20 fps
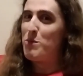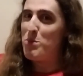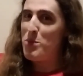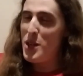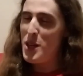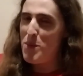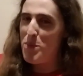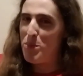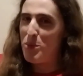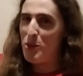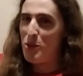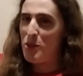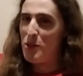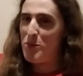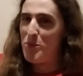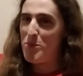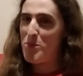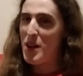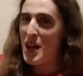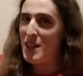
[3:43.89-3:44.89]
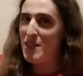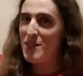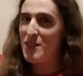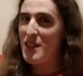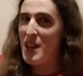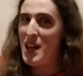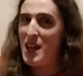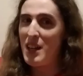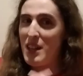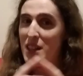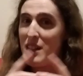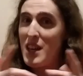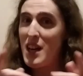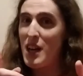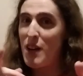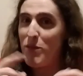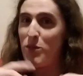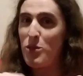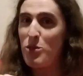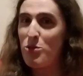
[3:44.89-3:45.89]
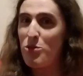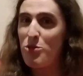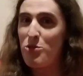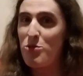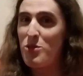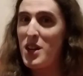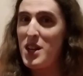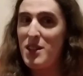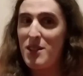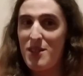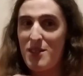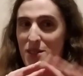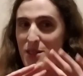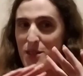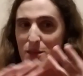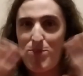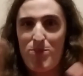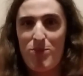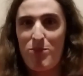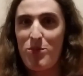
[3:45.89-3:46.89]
people by saying, yeah, if you're straight,